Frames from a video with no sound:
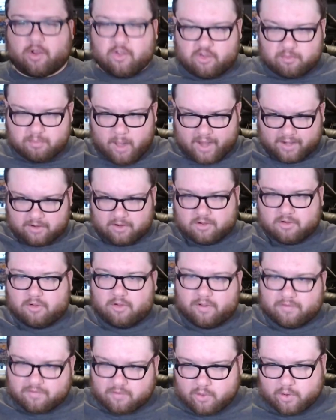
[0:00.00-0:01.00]
spectacle
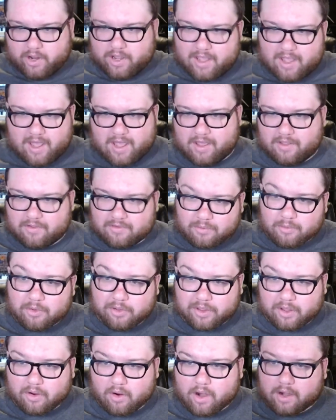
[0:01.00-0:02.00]
of 40k is really
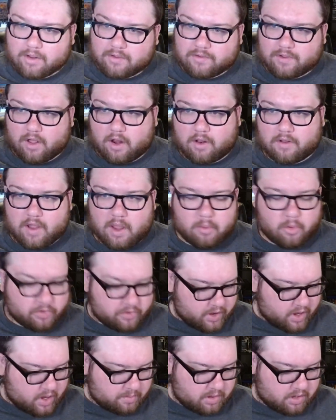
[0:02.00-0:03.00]
great to see on a
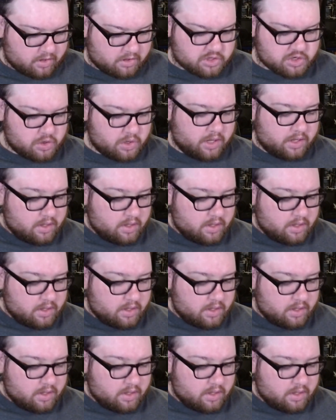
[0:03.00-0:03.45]
tabletop and enjoy.